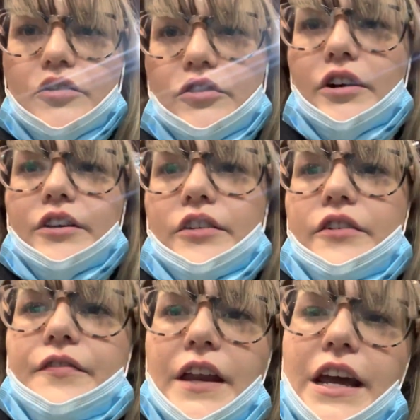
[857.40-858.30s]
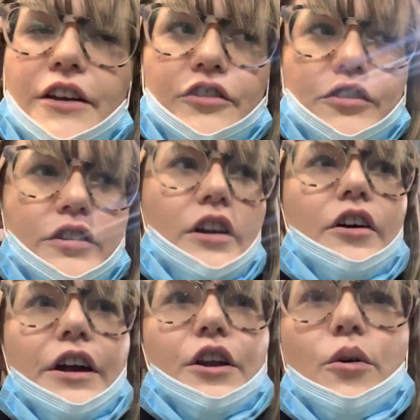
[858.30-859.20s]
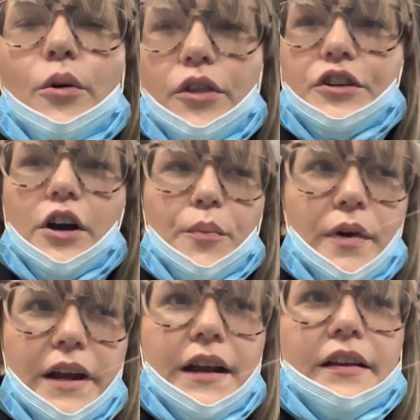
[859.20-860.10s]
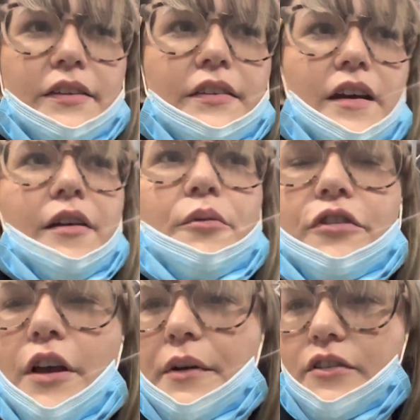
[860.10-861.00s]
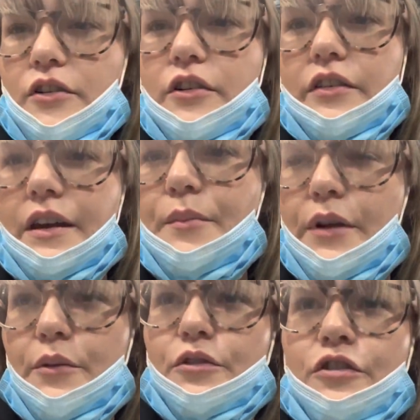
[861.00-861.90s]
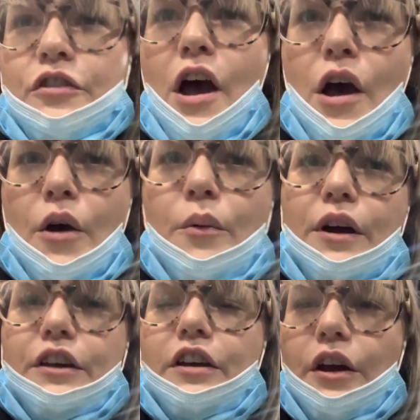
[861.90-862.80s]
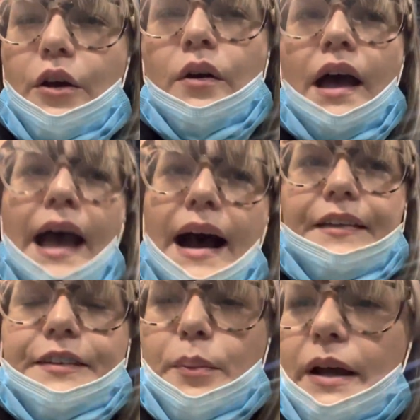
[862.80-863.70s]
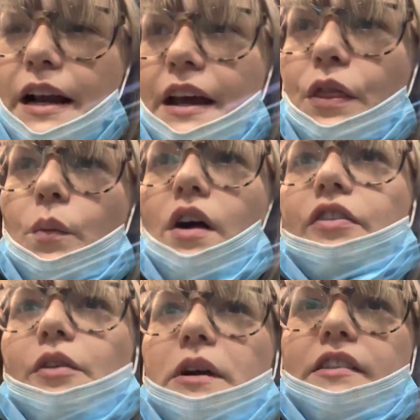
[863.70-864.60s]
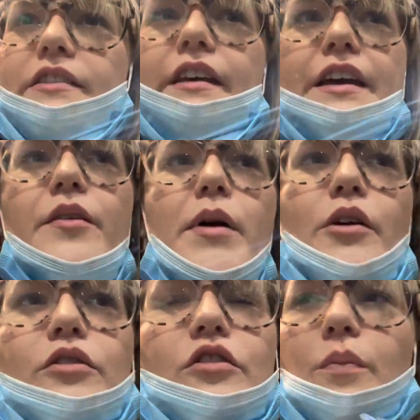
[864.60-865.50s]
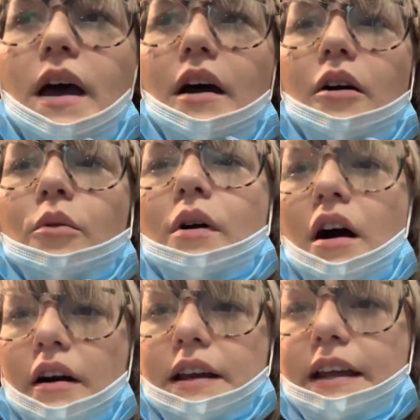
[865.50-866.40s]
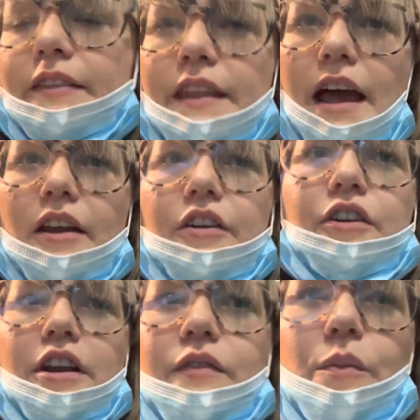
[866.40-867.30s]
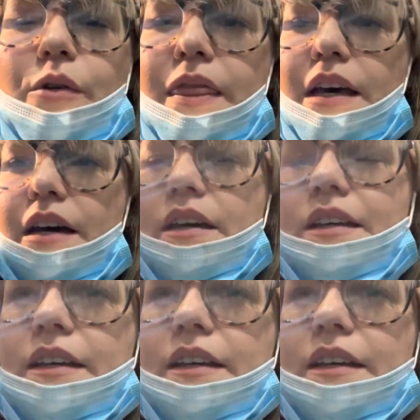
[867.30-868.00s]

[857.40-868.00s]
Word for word: just finished looking at all the dog breeds. It was so exhausting, but it was so cute. And typically, the ones I wanted to see the most as well were hardly in there. Like, none of them were in there.